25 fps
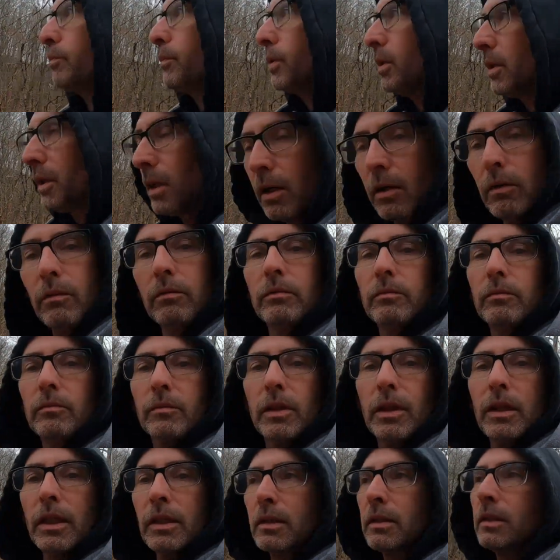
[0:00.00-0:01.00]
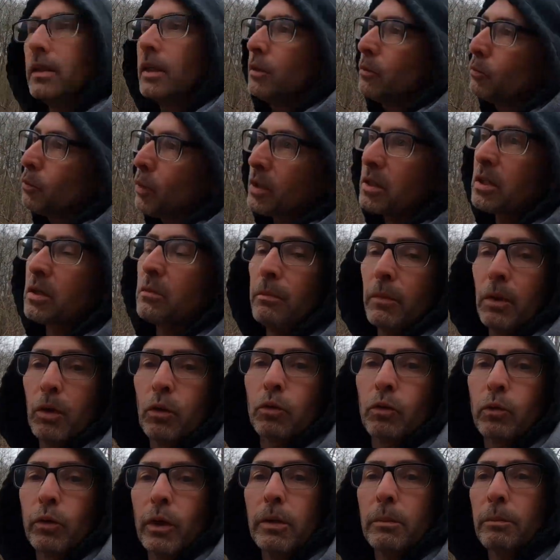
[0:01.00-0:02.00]
you know, it wasn't
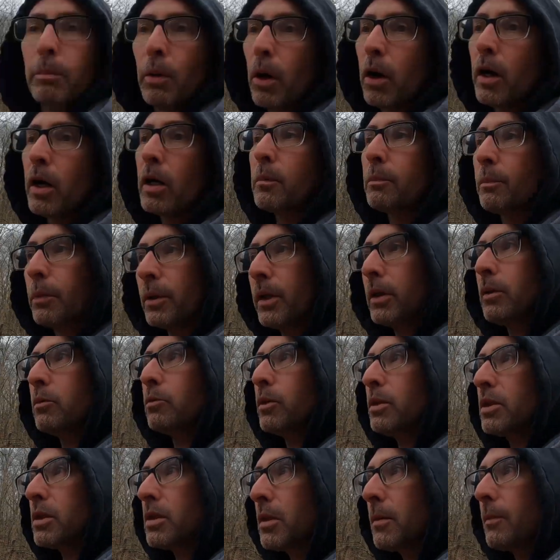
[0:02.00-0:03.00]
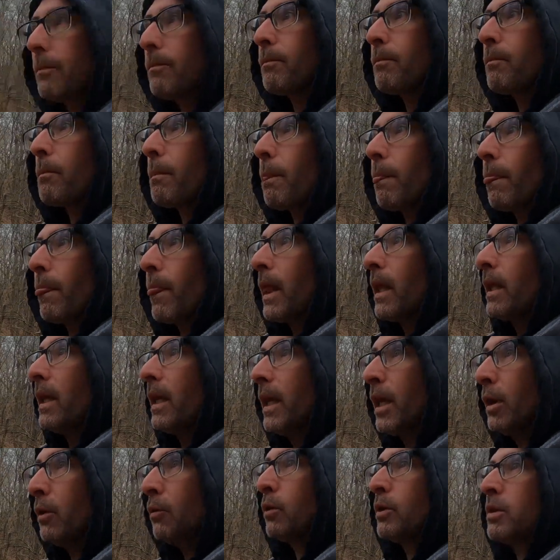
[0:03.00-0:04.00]
Mill Creek Park, but it was
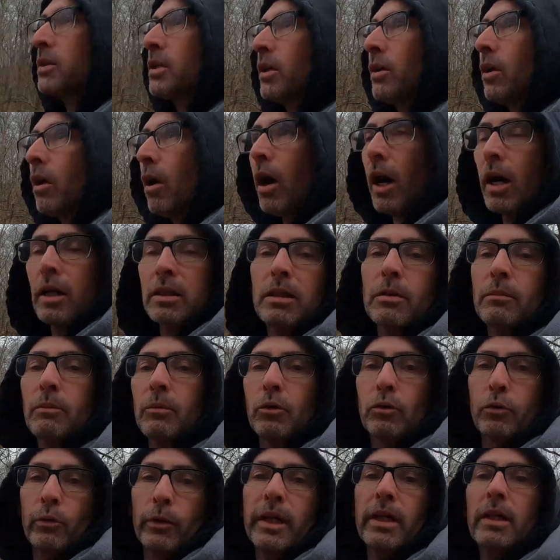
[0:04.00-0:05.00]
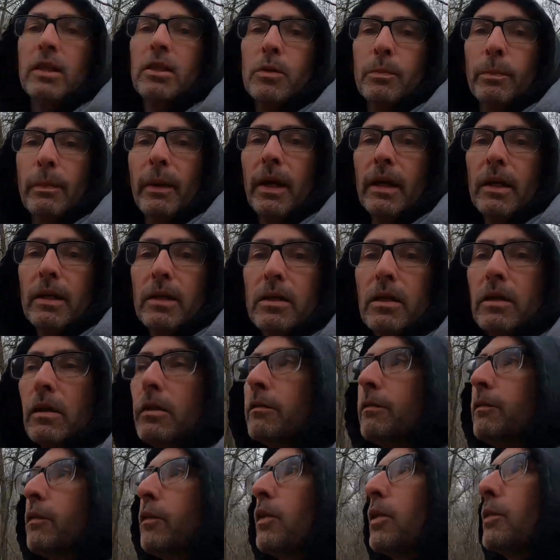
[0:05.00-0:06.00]
an awesome green space
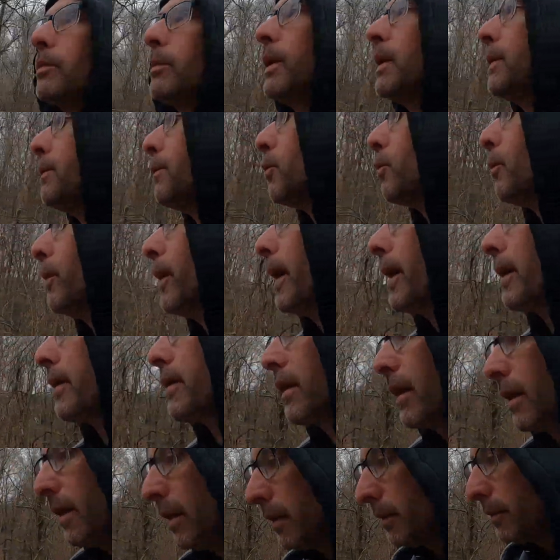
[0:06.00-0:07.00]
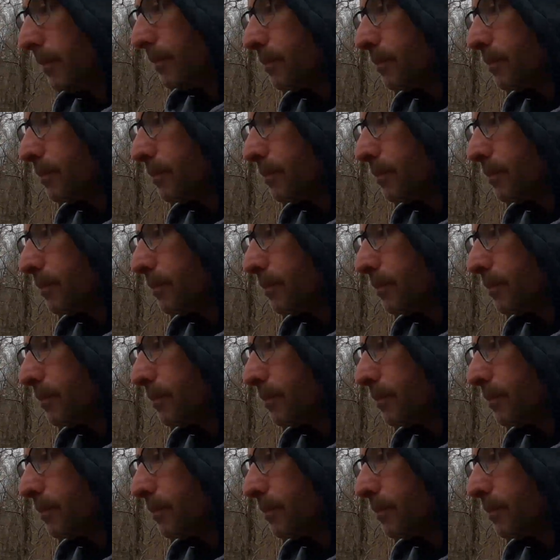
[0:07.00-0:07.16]
for the people back then.